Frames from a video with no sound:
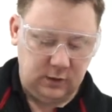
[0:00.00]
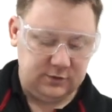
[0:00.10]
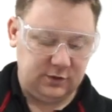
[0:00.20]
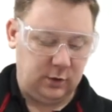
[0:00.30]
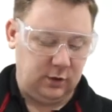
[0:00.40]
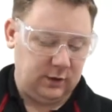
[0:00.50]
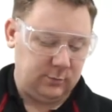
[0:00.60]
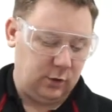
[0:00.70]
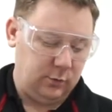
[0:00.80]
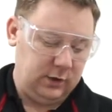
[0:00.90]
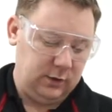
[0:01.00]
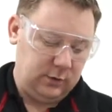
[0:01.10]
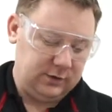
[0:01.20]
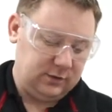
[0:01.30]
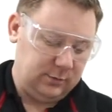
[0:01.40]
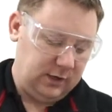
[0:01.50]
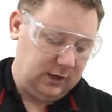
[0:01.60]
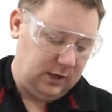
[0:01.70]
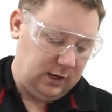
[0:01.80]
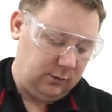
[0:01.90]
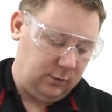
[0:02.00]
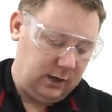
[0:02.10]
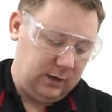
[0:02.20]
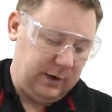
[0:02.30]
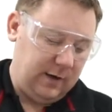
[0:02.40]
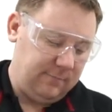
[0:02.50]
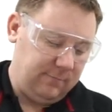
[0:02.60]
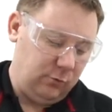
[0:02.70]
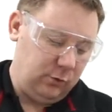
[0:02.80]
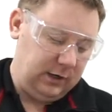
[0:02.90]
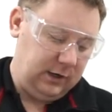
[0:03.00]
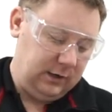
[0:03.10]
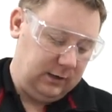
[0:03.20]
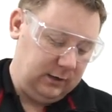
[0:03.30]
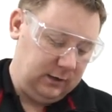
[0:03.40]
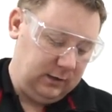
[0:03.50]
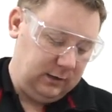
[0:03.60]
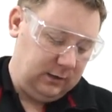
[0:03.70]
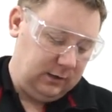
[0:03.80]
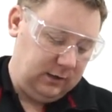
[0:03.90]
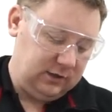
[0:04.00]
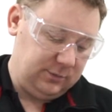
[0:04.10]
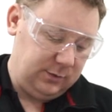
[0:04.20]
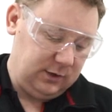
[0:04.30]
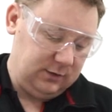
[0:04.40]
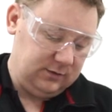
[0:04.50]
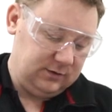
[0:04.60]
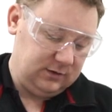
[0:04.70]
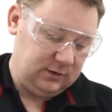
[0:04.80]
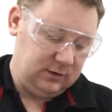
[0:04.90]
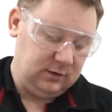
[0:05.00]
So I like my rear one to be at around about 40 inch-pounds.